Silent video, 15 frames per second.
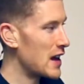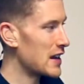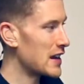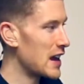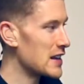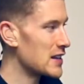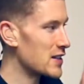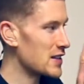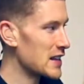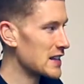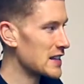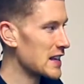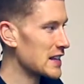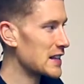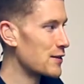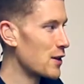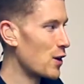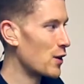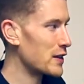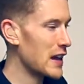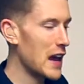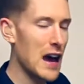Okay, so there's a 16th note
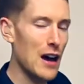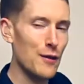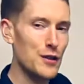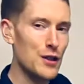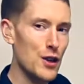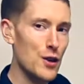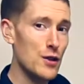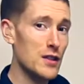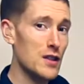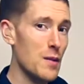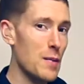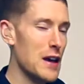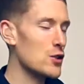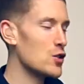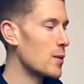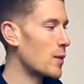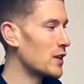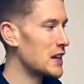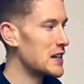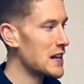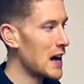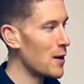on the at of 2. So the bass drum on
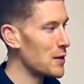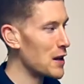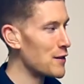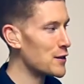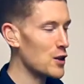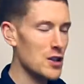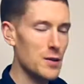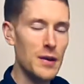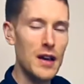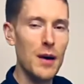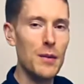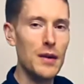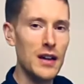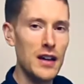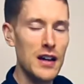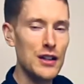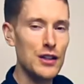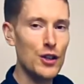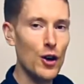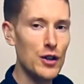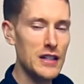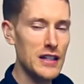the downbeat of 2 has become a
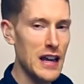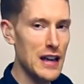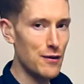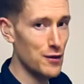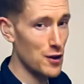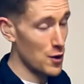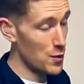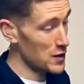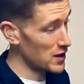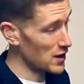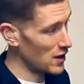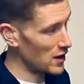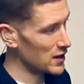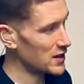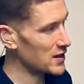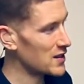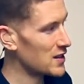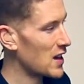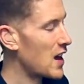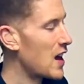dotted 8th note, which lasts